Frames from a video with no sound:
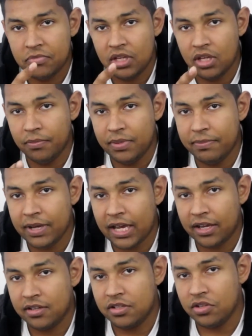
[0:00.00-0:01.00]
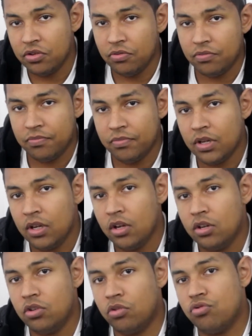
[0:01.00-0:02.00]
He'll be back soon.
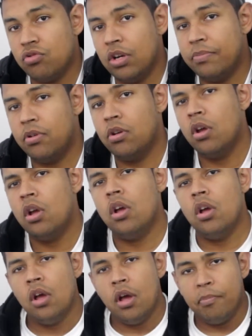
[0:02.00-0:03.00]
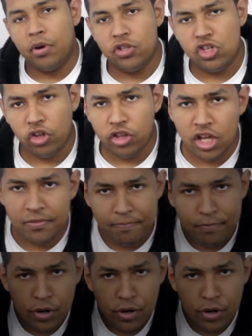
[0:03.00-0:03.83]
Don't trip. But until then,